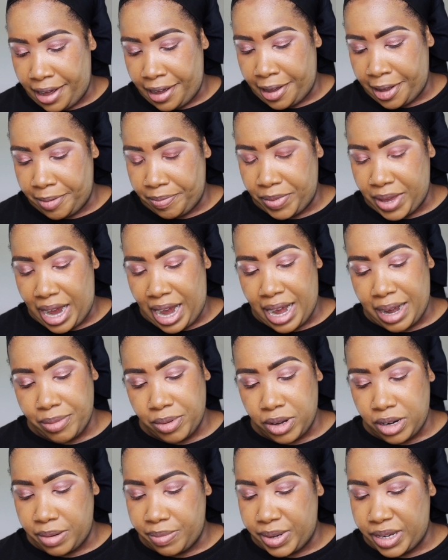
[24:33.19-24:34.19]
I'm
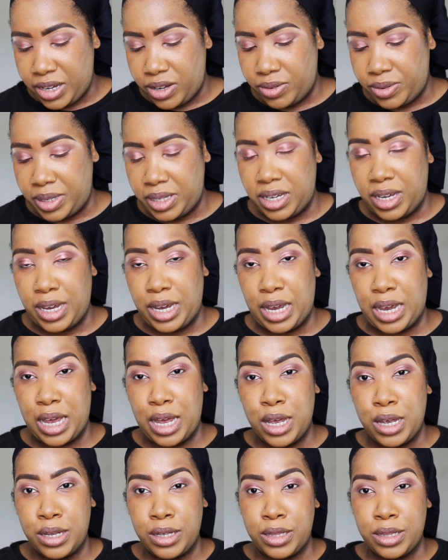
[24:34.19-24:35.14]
going to be using